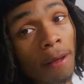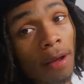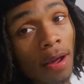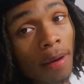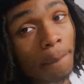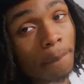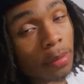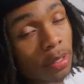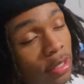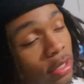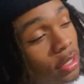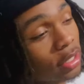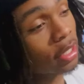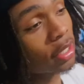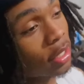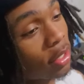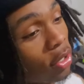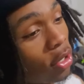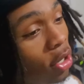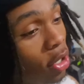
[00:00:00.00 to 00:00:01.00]
I
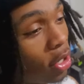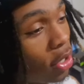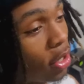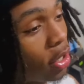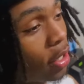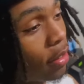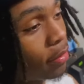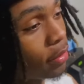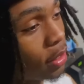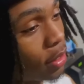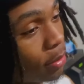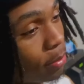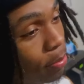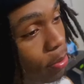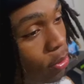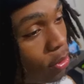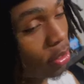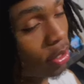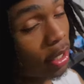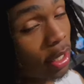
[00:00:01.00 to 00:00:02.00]
appreciate all the love and
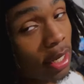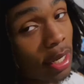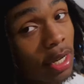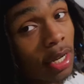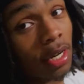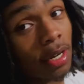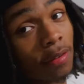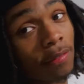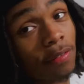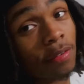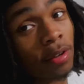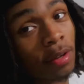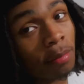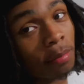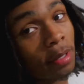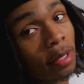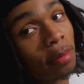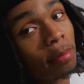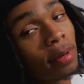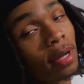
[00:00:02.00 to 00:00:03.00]
support. Iconic
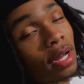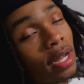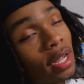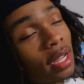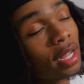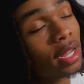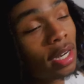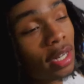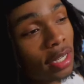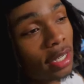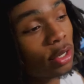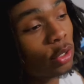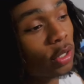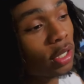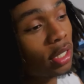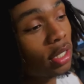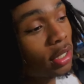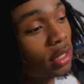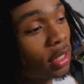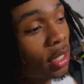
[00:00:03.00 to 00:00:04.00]
family, my iconic
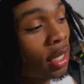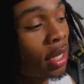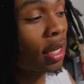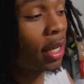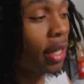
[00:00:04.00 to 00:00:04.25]
queens,